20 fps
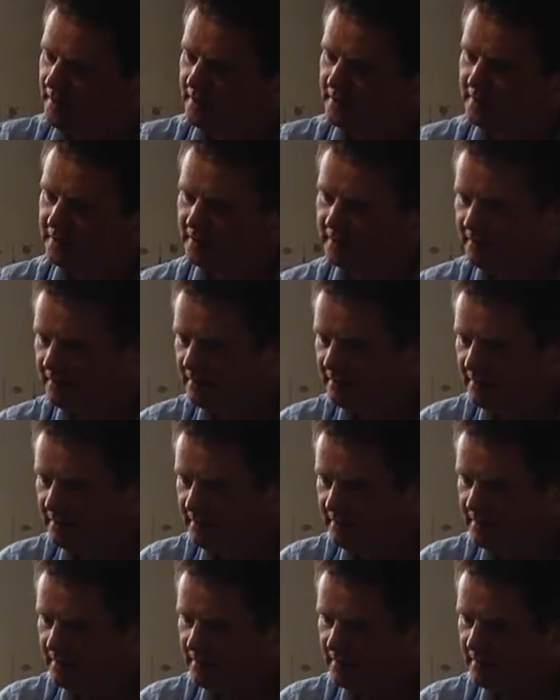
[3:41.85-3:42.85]
this,
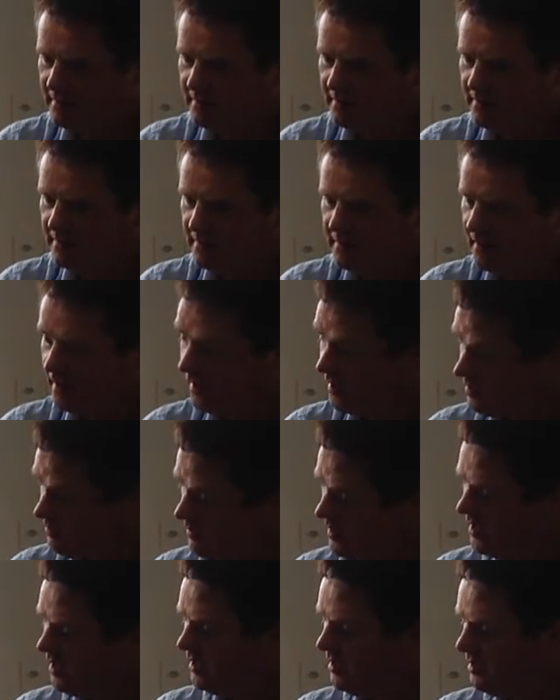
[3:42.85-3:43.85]

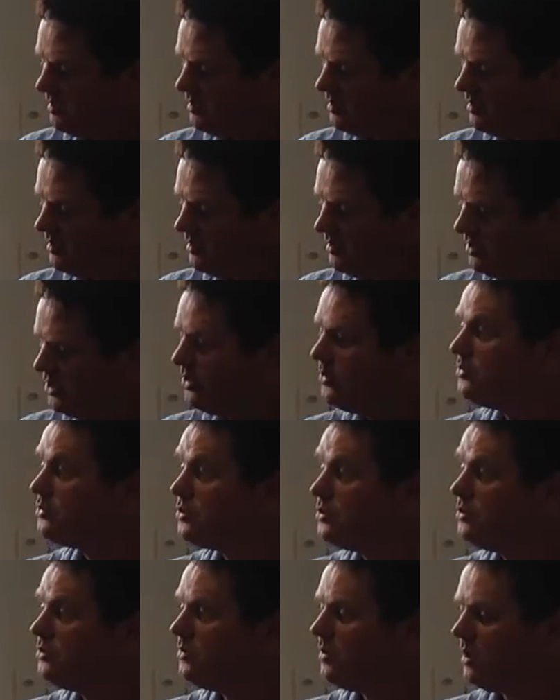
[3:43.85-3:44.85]
like me, you
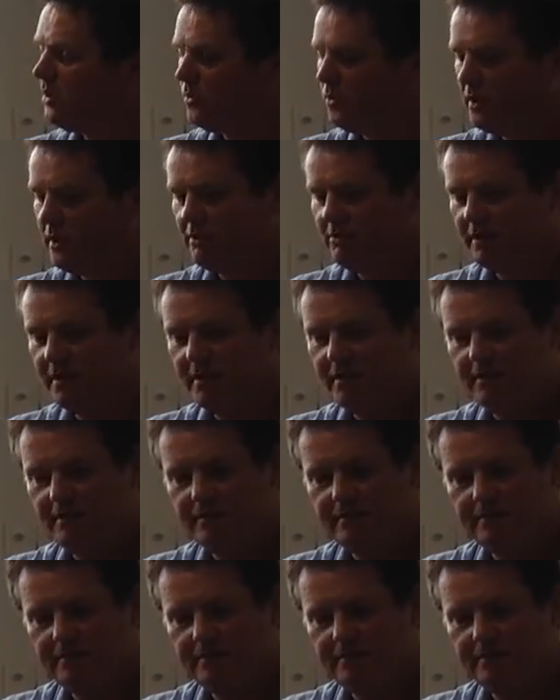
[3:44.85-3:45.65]
too are weary.